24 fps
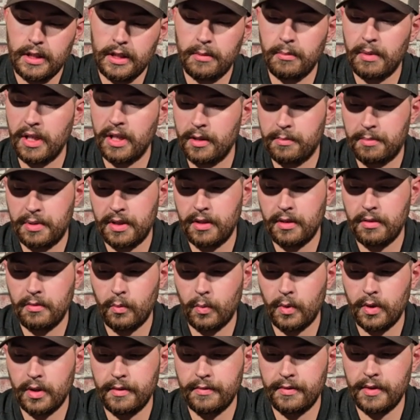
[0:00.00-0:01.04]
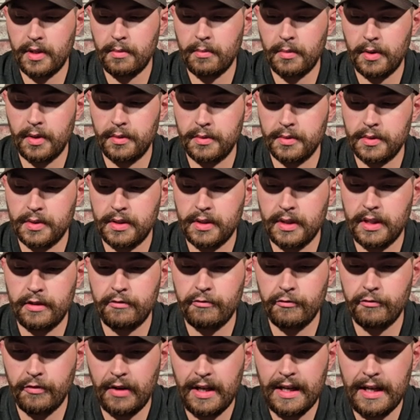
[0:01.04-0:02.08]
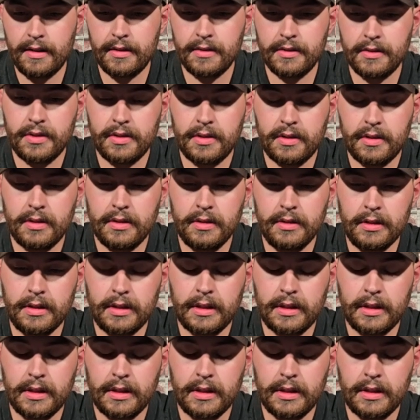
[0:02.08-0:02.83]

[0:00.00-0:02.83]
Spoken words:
in my opinion, one of the most advanced